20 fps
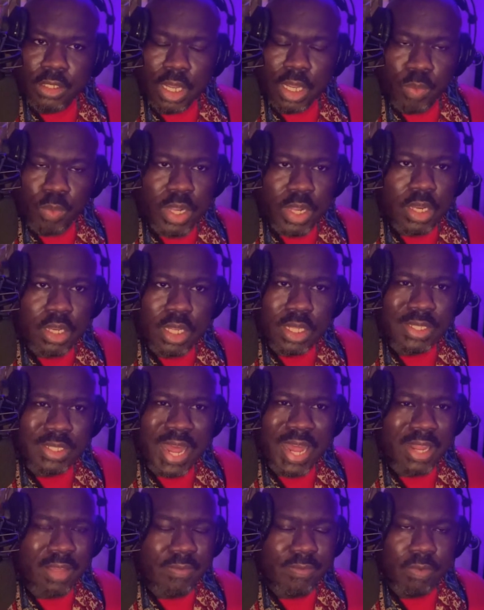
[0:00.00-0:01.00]
Like we, it's
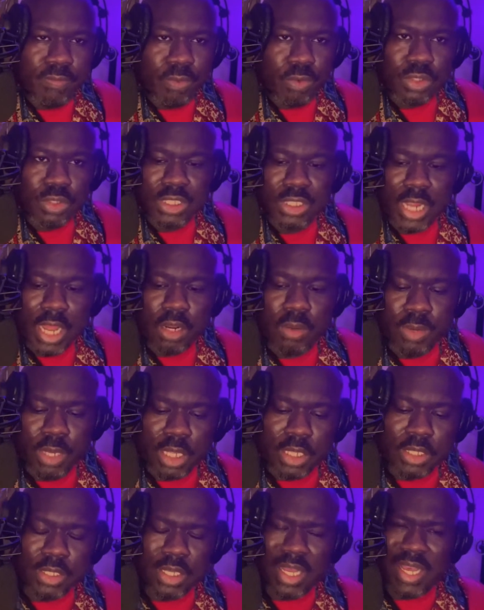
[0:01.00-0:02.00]
not even foreshadowing.
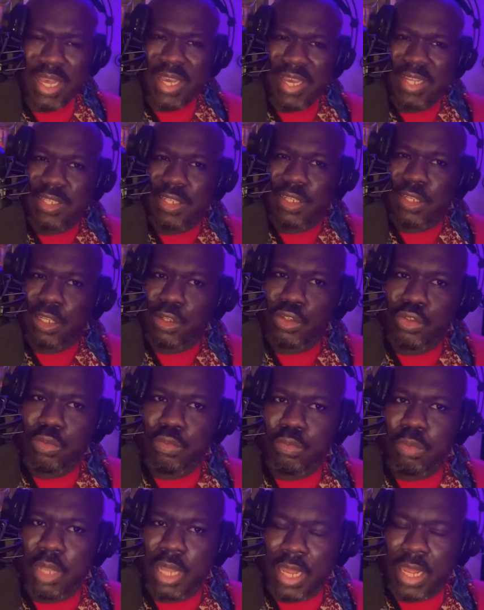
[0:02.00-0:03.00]
It's it's a little too
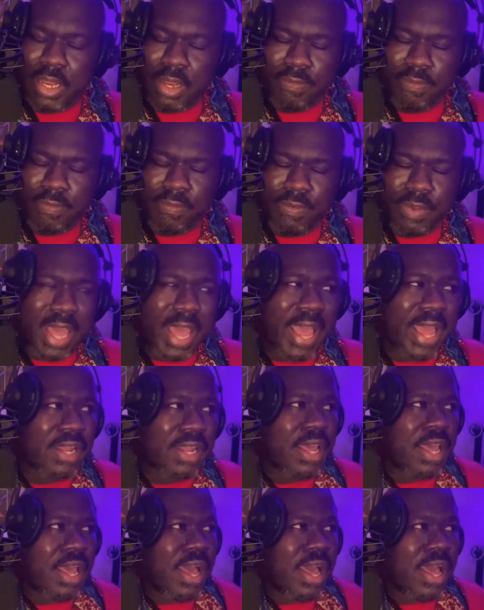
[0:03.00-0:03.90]
blatant for that.